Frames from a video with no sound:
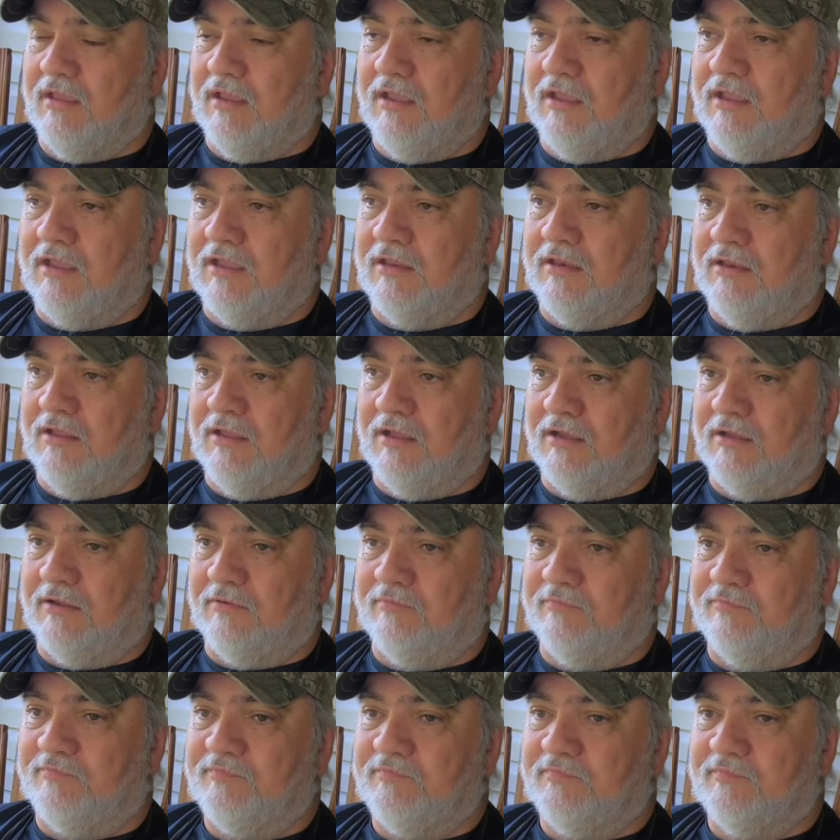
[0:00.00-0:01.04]
And
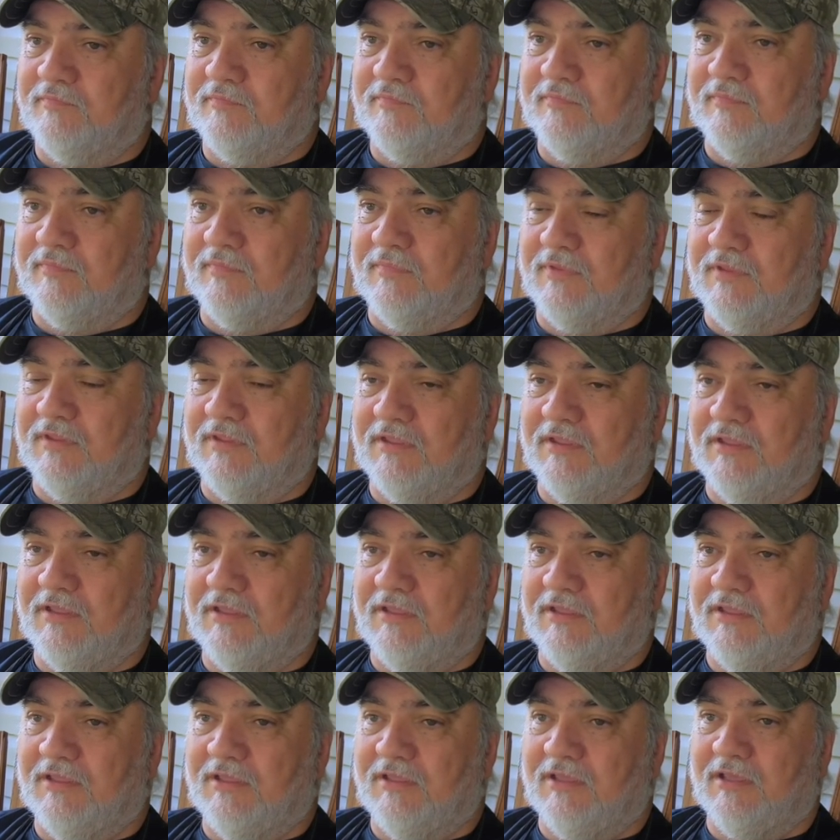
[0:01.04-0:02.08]
um,
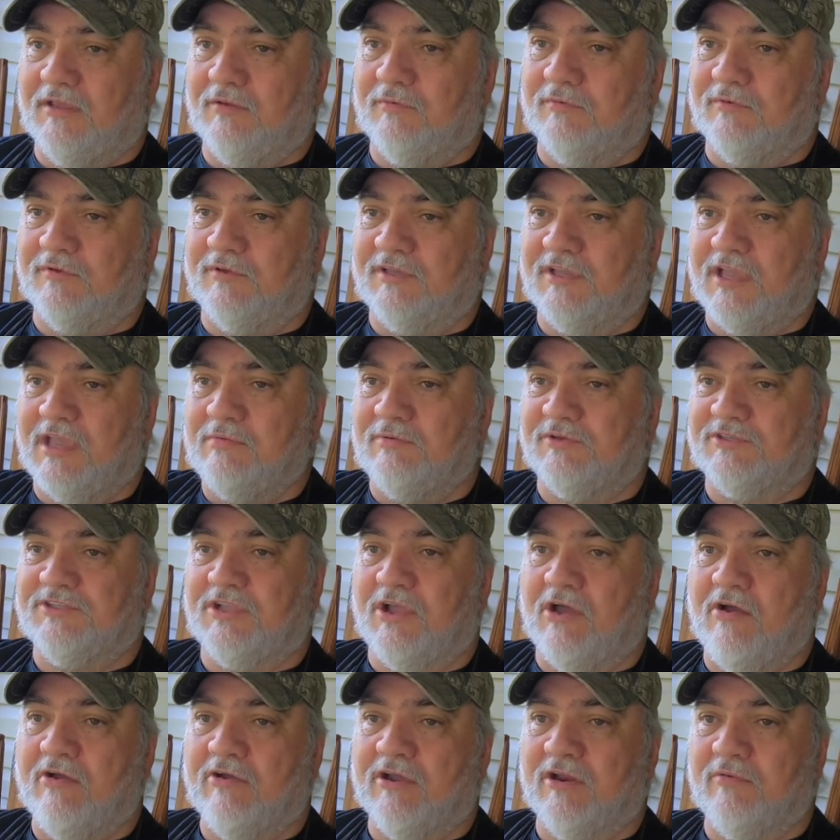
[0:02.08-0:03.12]
it was he was
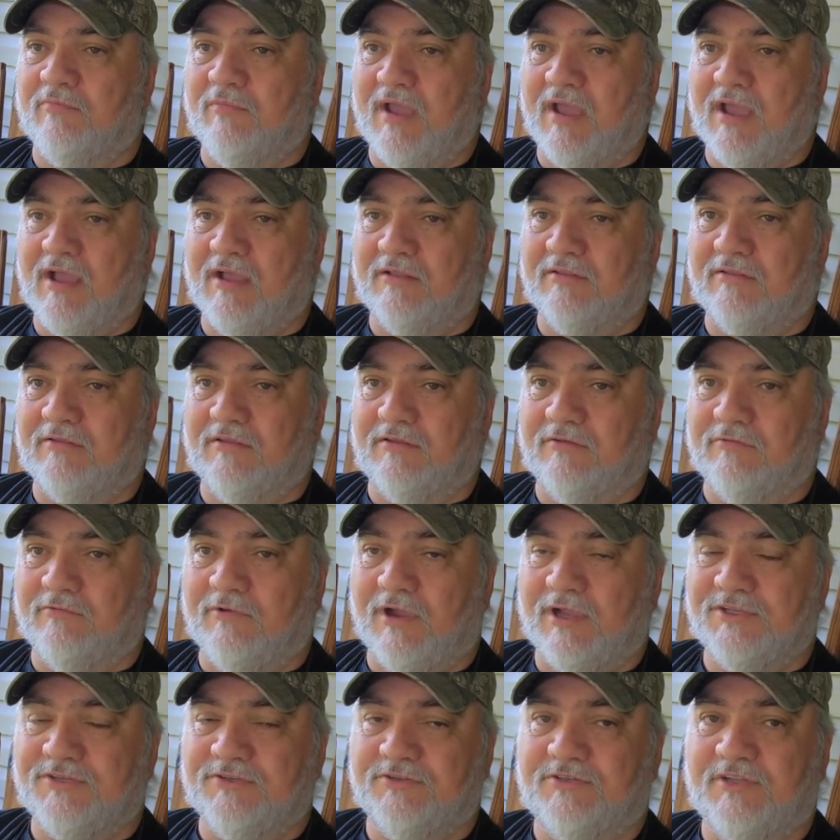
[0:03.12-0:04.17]
talking about
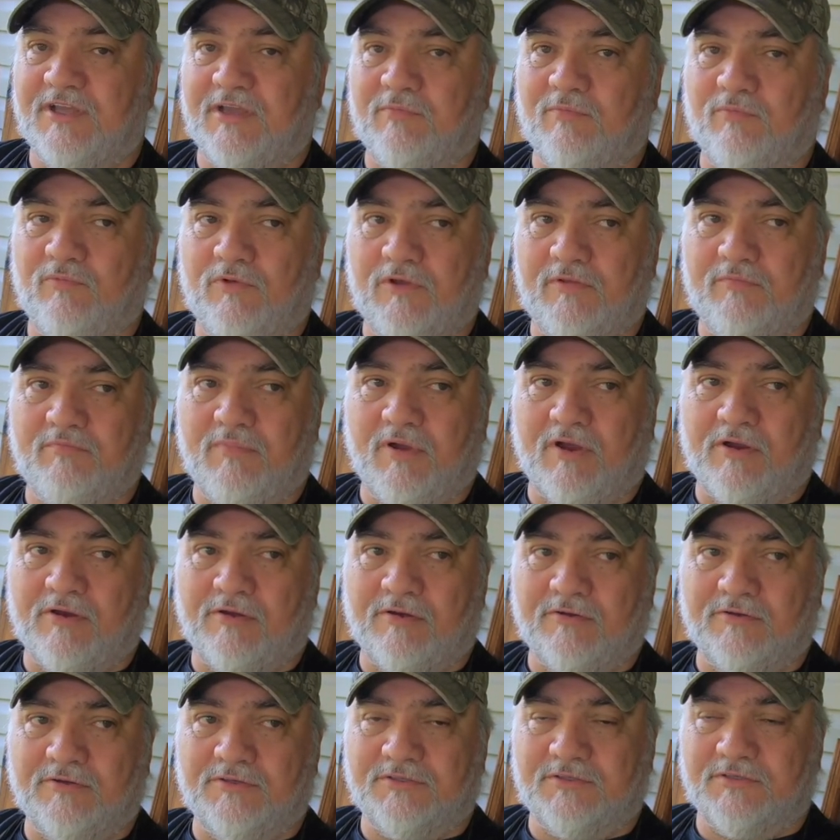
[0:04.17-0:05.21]
razor tip wood
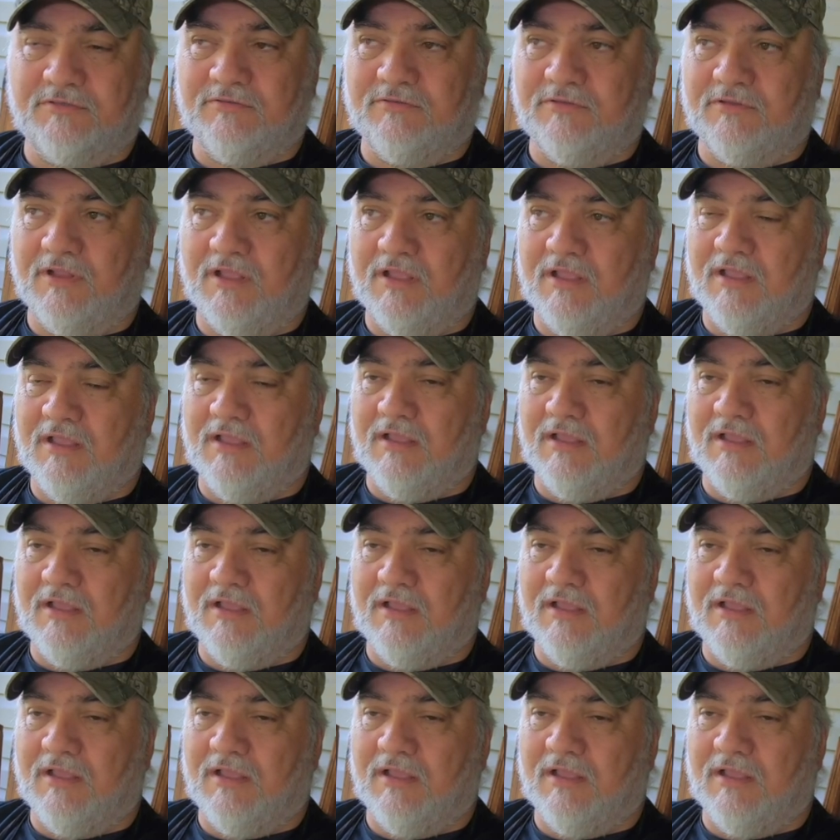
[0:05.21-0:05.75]
burners and